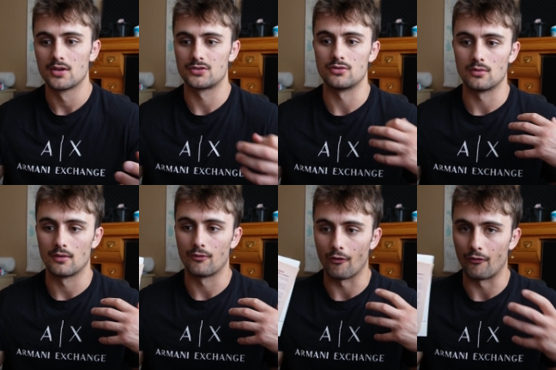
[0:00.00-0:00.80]
to
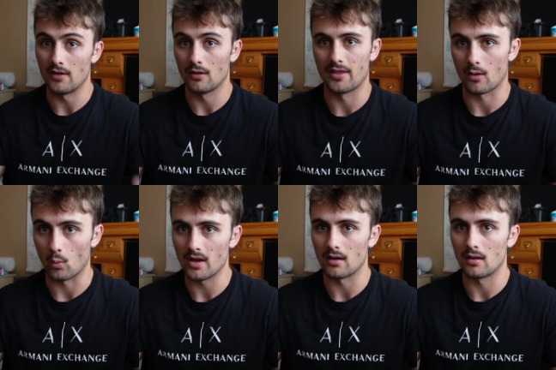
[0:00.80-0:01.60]
fulfill their
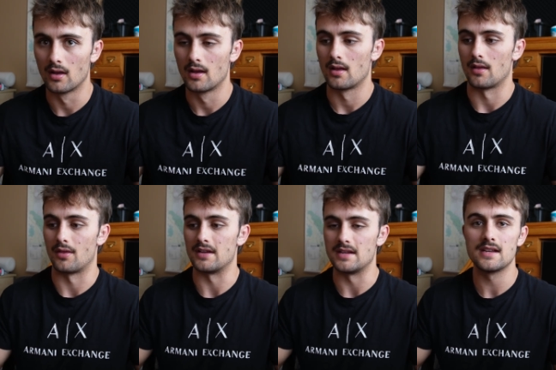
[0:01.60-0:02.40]
will,
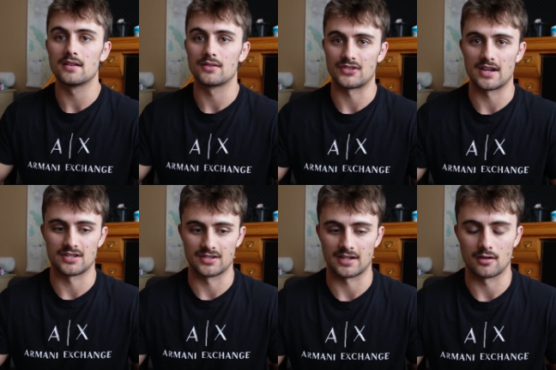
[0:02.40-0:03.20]
they need science
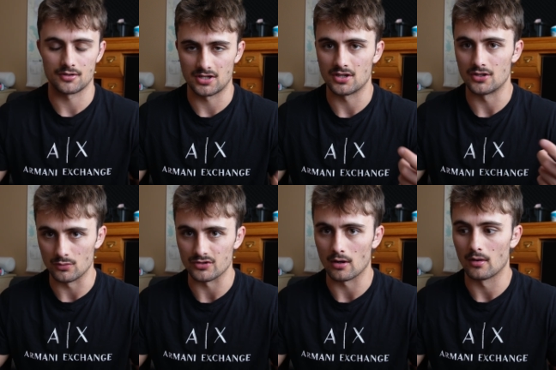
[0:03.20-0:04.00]
and technology to do
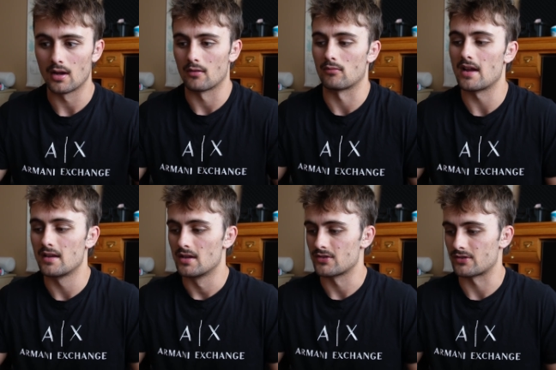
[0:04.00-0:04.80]
so,
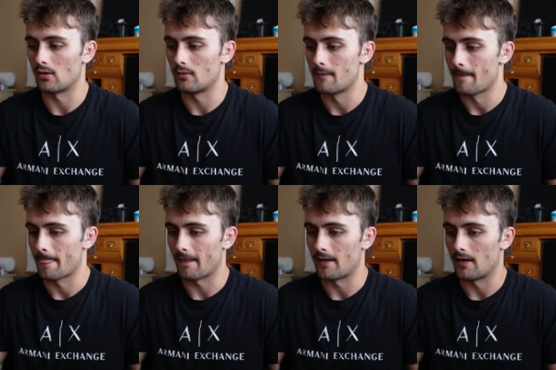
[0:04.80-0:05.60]
right? So,
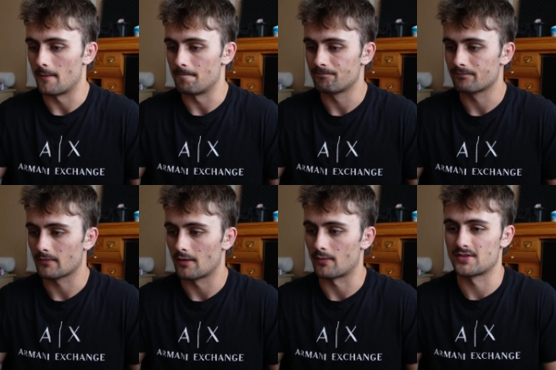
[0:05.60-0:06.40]

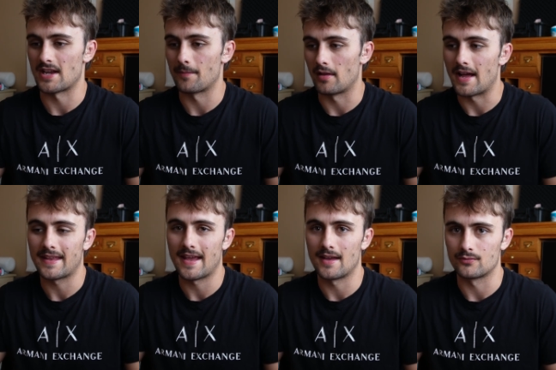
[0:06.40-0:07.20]
for example, I
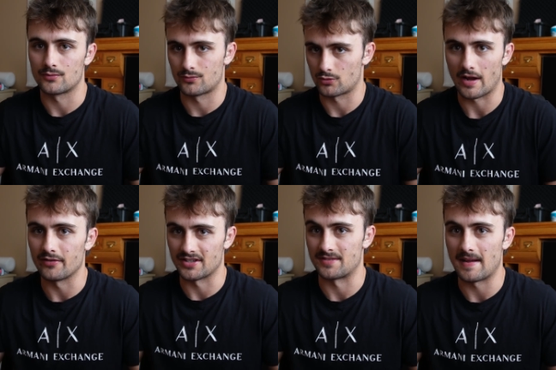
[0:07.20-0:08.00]
can't travel
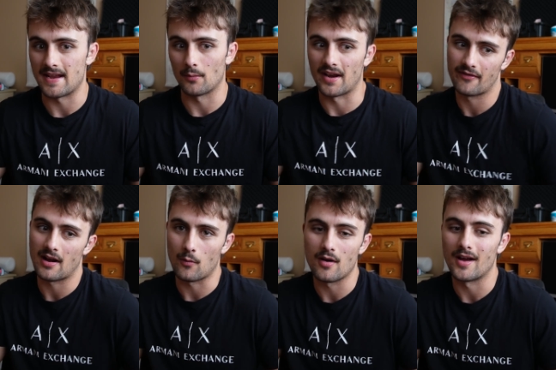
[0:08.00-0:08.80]
to Spain whenever
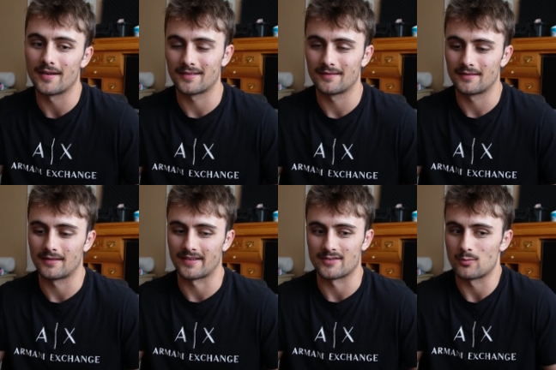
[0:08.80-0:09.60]
I want
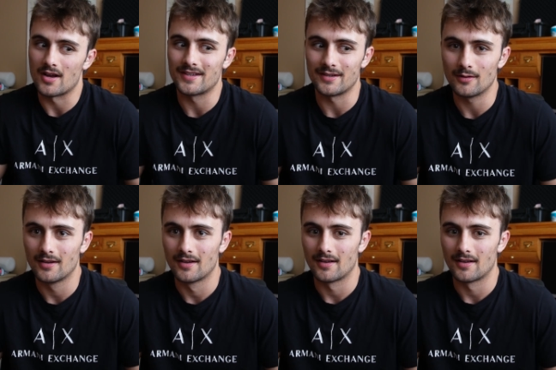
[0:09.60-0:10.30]
because I just want to,